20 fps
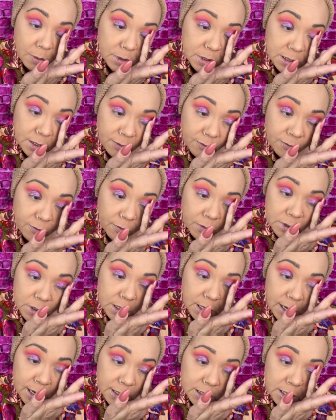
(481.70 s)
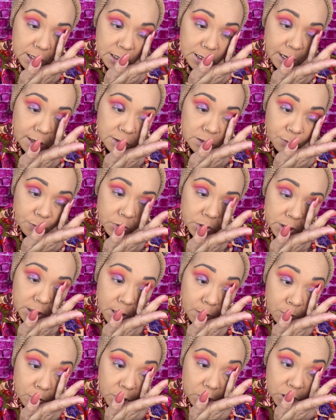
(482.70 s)
say, yeah, 10,000%
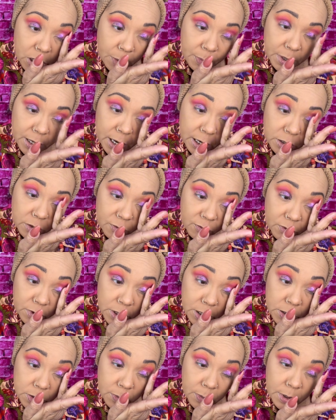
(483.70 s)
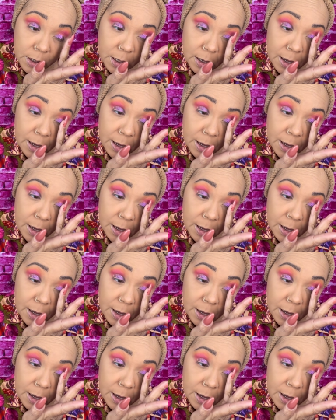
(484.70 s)
brush application for this one.